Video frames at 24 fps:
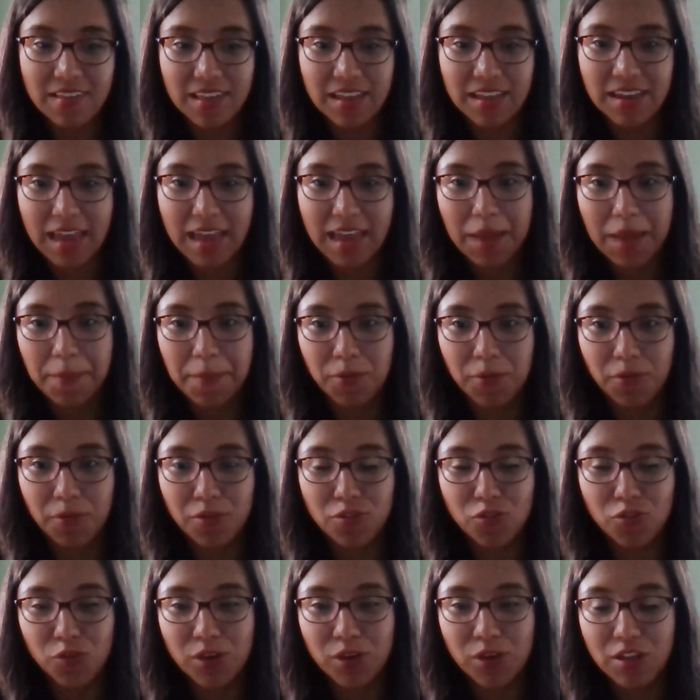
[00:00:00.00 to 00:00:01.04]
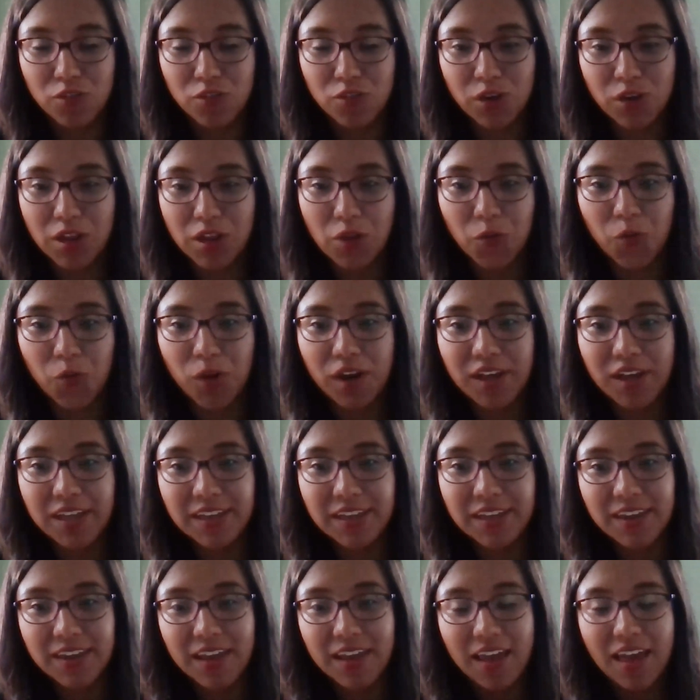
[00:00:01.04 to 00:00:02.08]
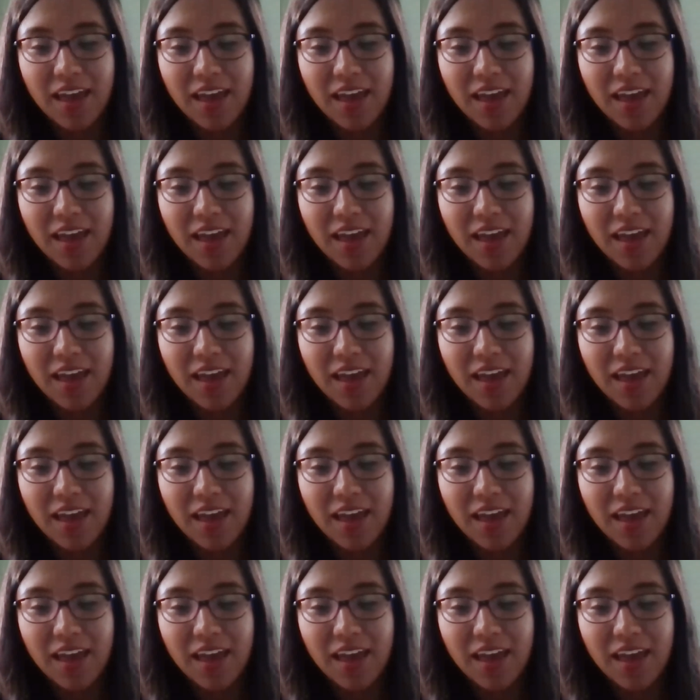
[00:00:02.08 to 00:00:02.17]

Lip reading: in April 2021.